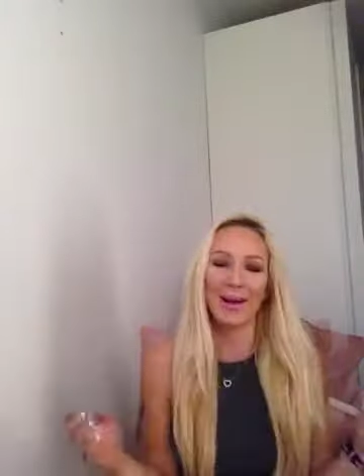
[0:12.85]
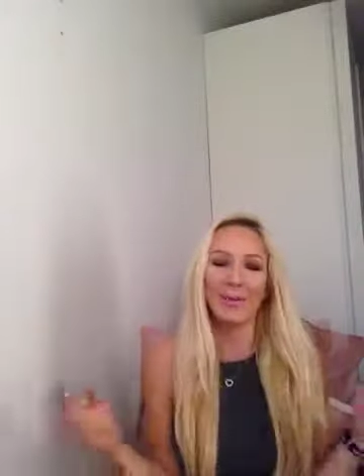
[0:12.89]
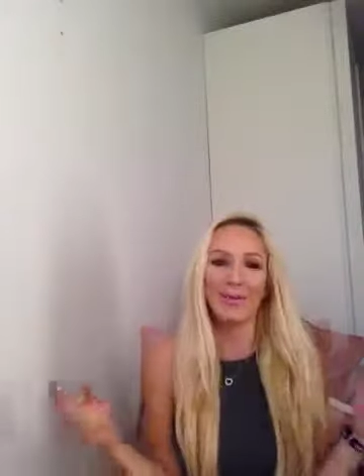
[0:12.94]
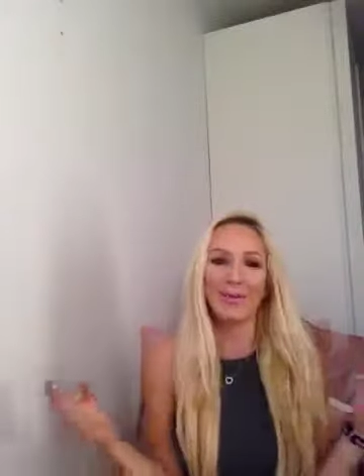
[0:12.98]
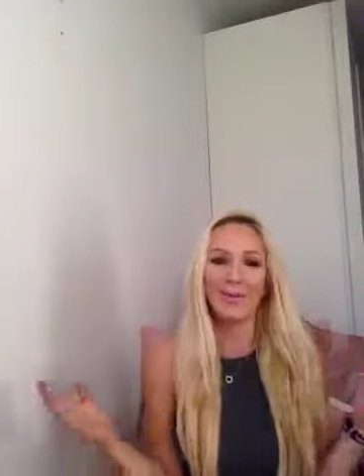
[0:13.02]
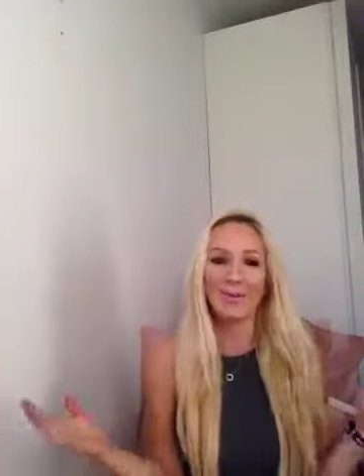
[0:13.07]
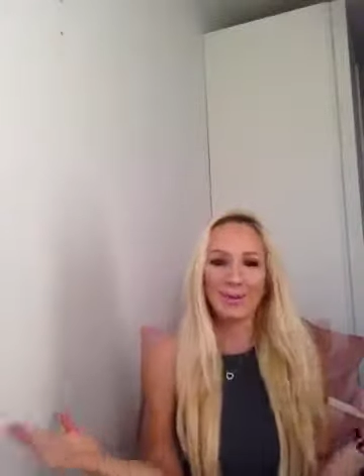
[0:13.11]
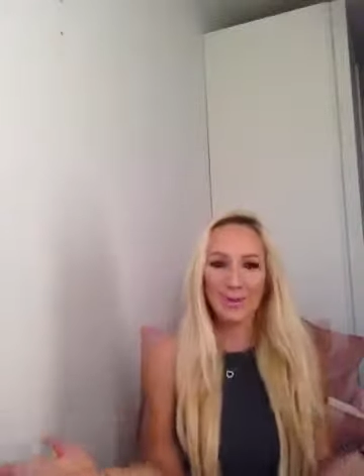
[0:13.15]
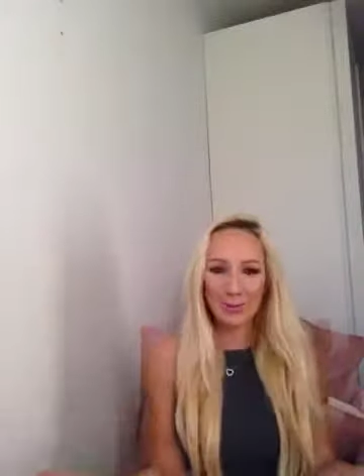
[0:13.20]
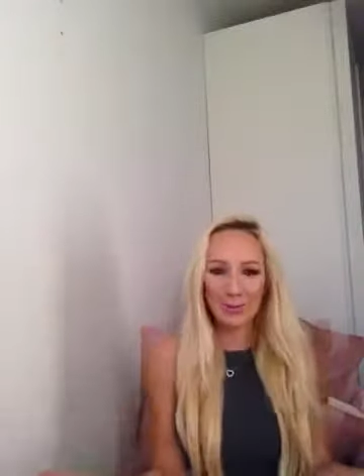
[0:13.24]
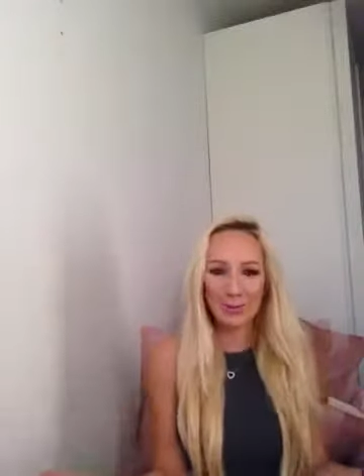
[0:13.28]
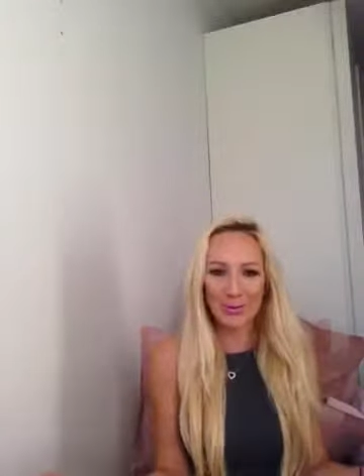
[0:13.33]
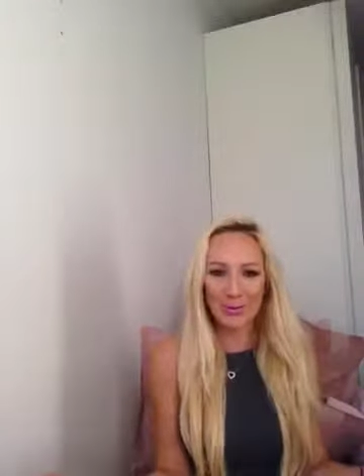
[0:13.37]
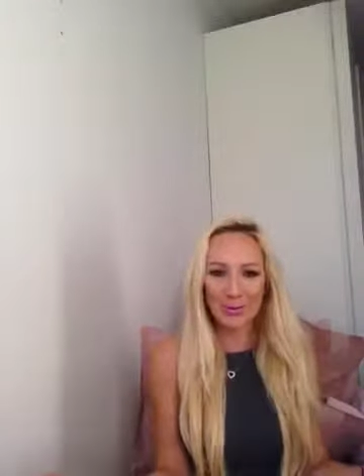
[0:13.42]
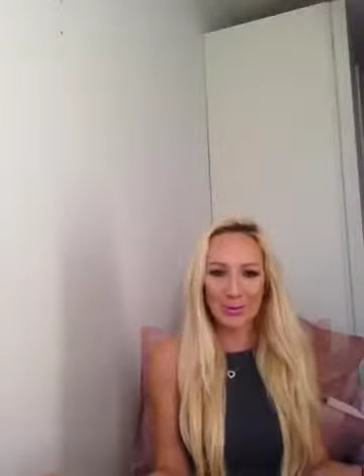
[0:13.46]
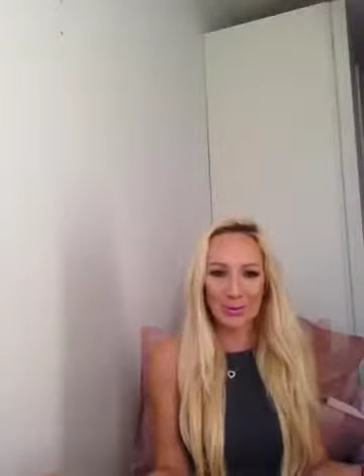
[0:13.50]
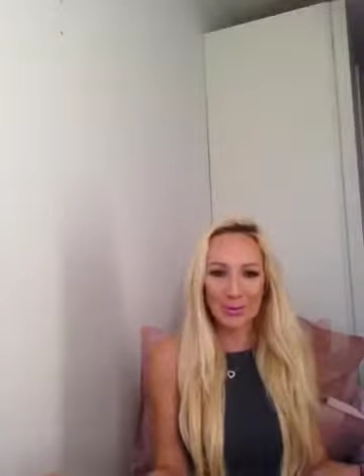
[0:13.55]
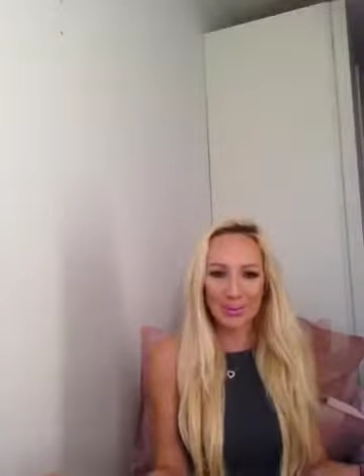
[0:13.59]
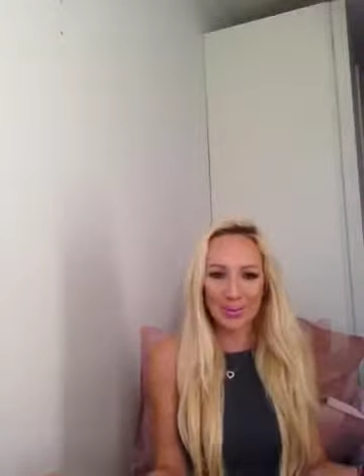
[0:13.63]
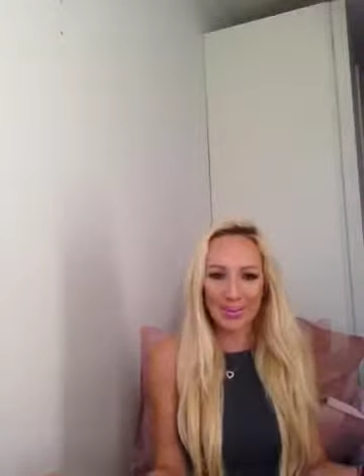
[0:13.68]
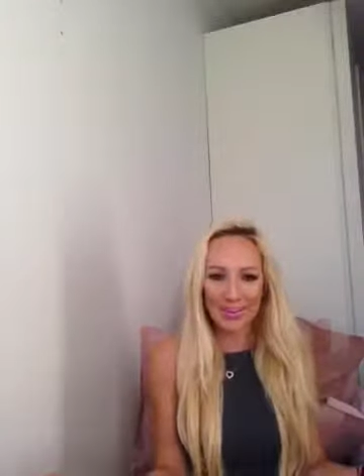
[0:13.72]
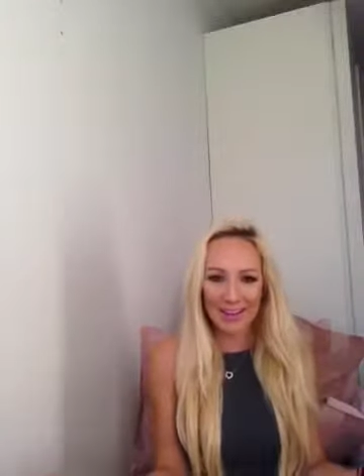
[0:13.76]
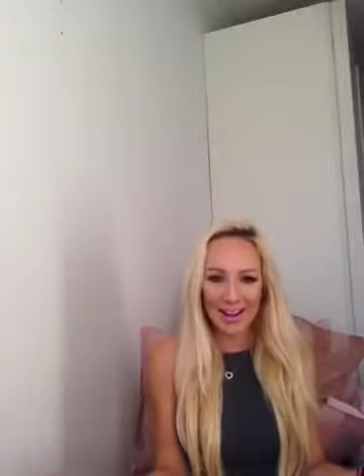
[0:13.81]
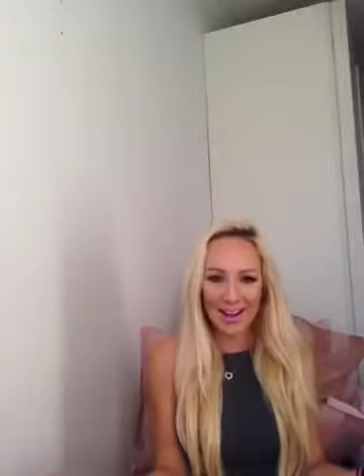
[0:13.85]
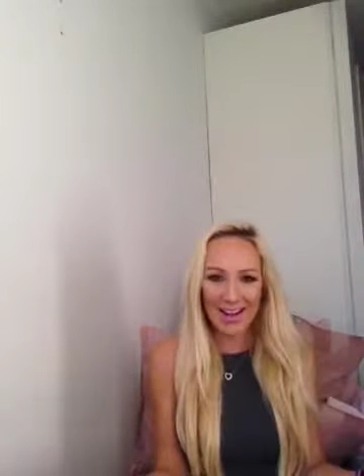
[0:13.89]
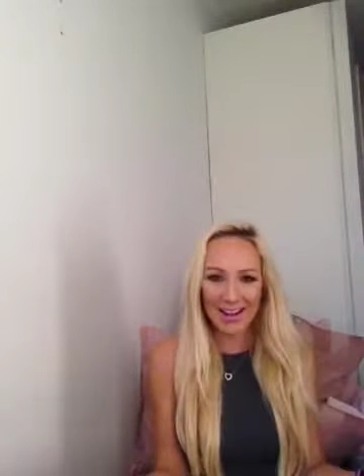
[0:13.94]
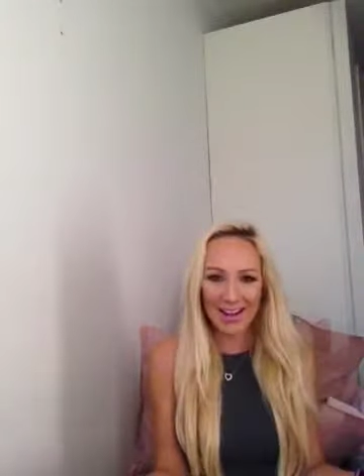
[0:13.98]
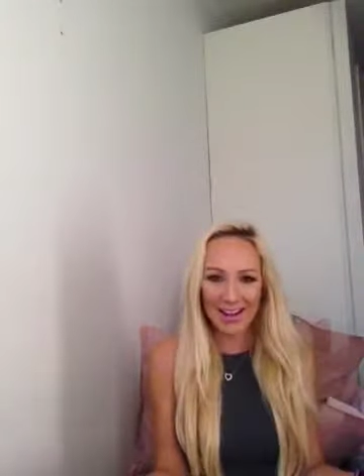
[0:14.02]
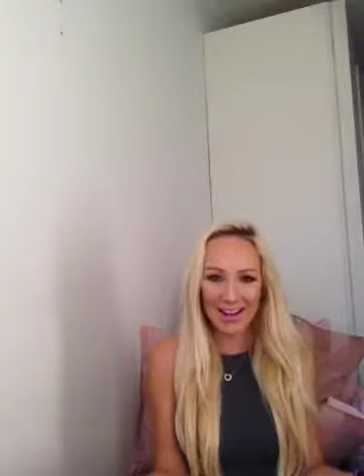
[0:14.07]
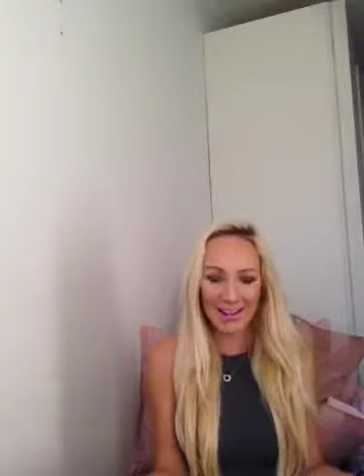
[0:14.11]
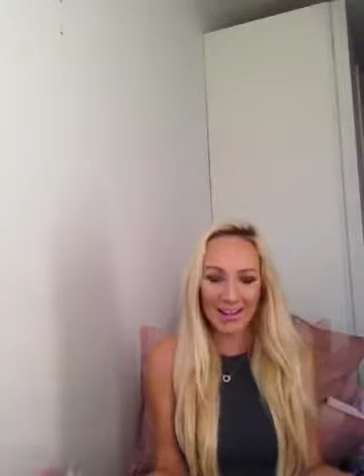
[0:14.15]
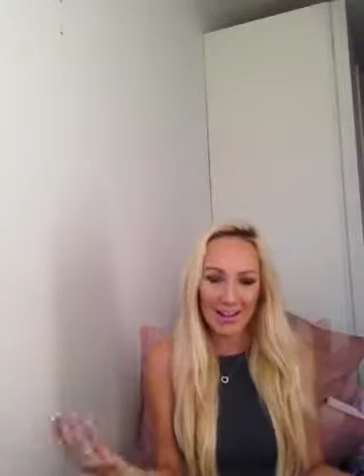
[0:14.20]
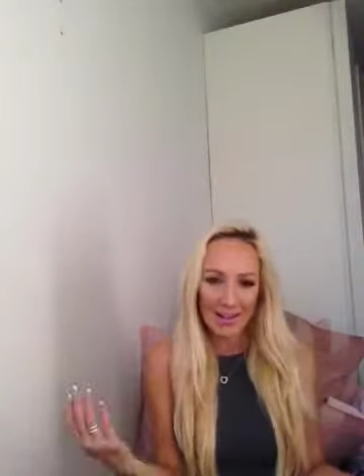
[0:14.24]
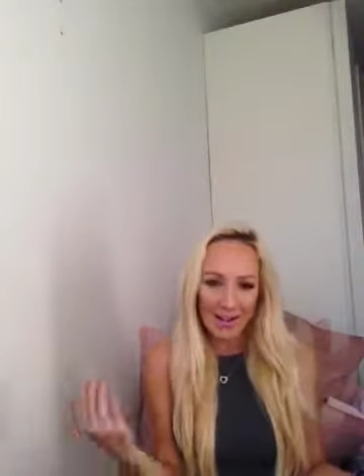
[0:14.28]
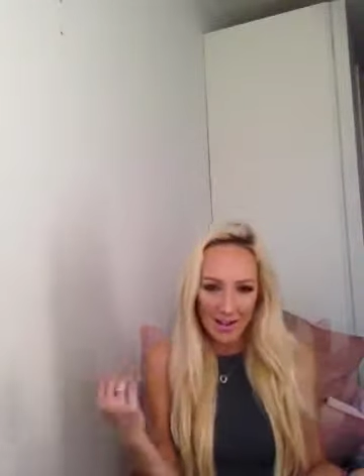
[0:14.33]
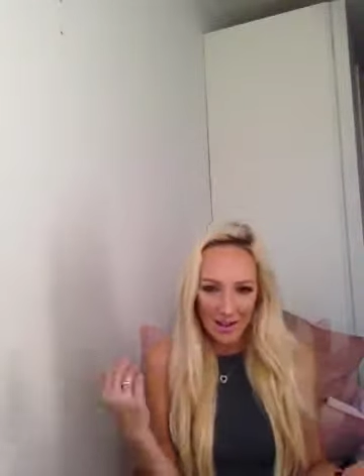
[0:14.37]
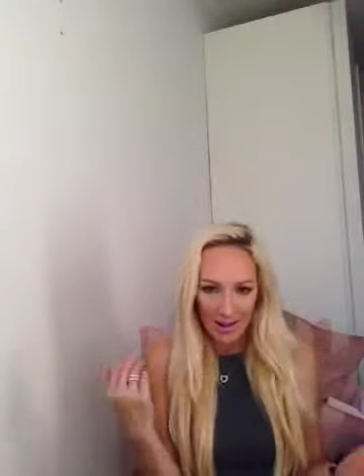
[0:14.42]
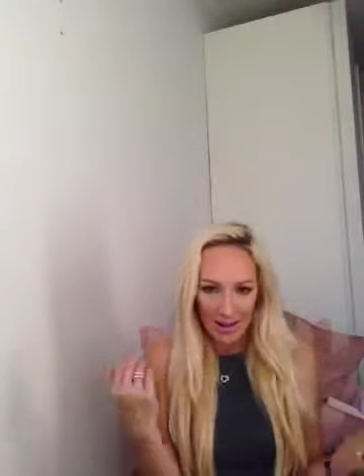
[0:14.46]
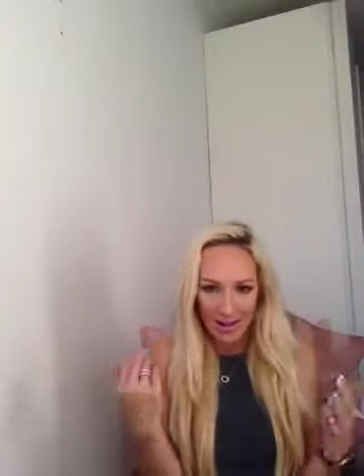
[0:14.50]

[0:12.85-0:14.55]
I'm super, super excited.